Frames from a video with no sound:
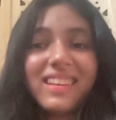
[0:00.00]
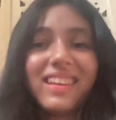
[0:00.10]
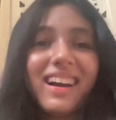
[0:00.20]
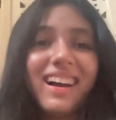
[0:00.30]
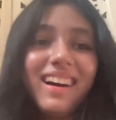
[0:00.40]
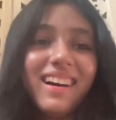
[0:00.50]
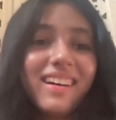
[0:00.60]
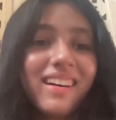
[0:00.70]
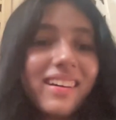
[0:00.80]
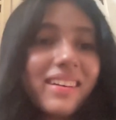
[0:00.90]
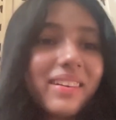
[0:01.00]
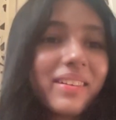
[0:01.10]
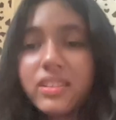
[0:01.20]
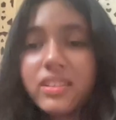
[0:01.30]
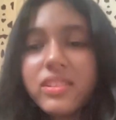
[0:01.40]
Yeah.
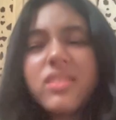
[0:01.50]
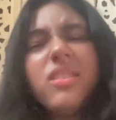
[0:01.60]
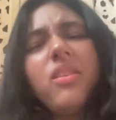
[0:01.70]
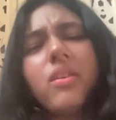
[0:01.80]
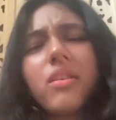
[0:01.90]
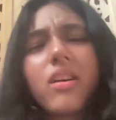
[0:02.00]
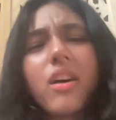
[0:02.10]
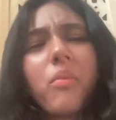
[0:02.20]
So,